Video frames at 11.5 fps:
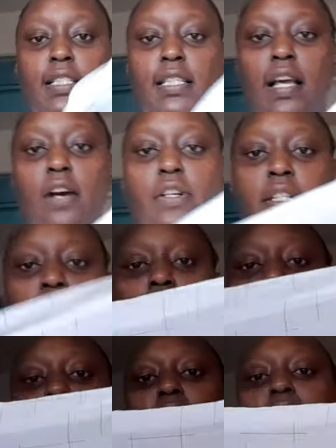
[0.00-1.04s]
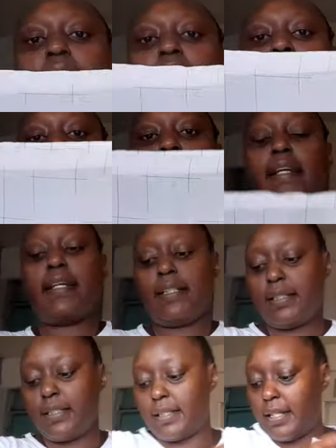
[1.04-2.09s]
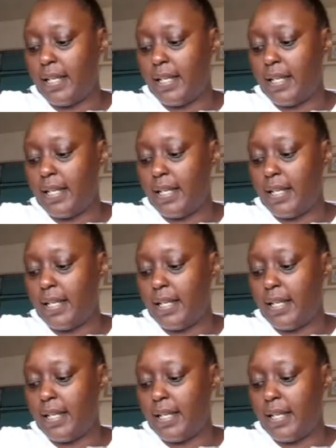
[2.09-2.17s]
is how it looks like, and